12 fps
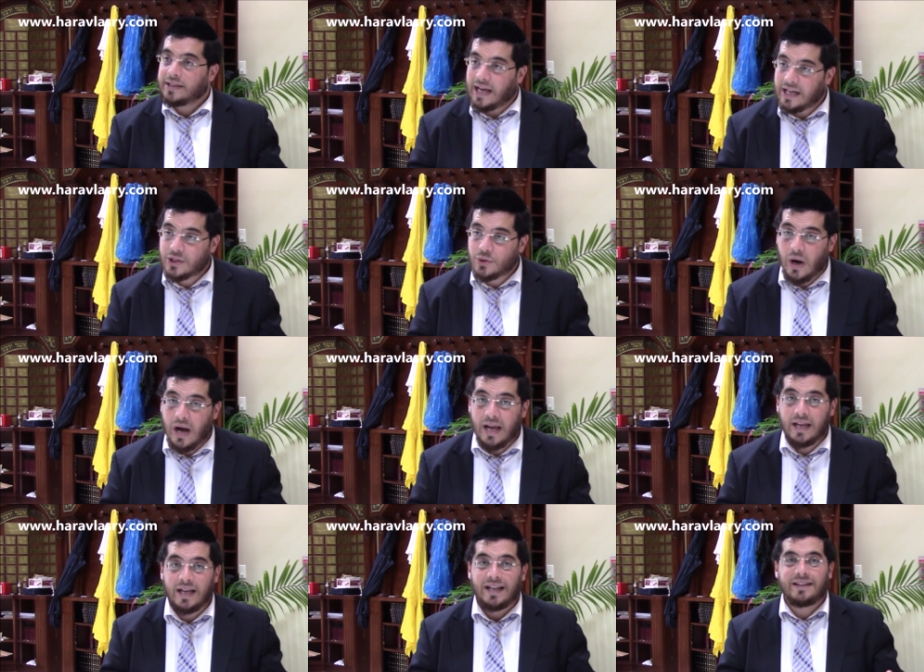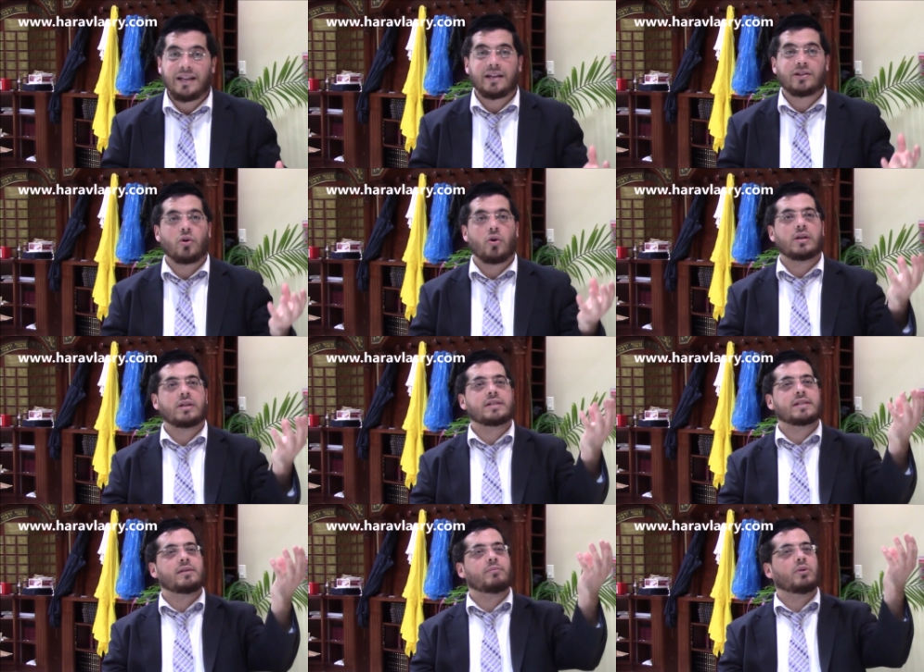That's why the etrog is
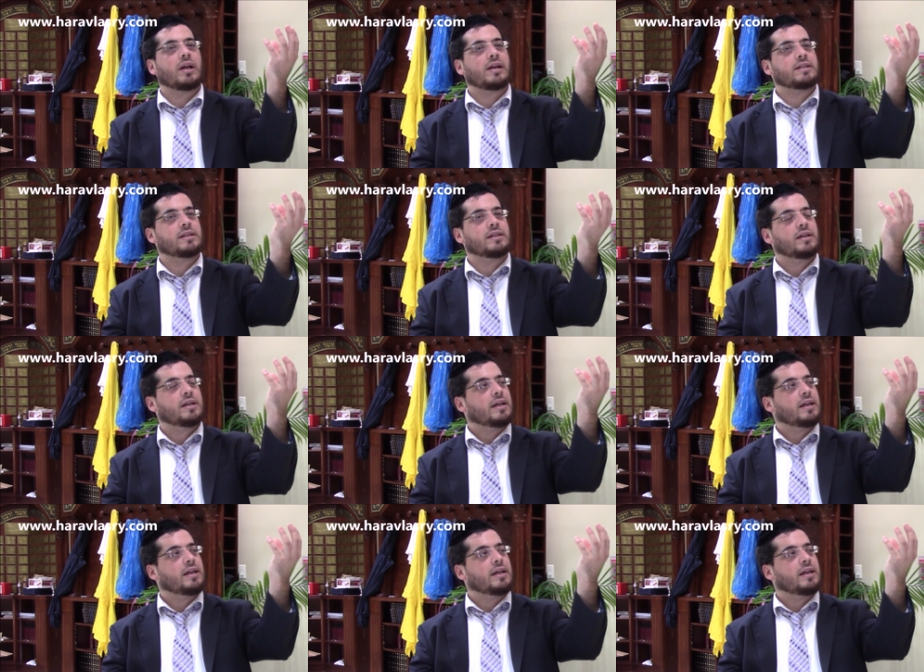symbolized.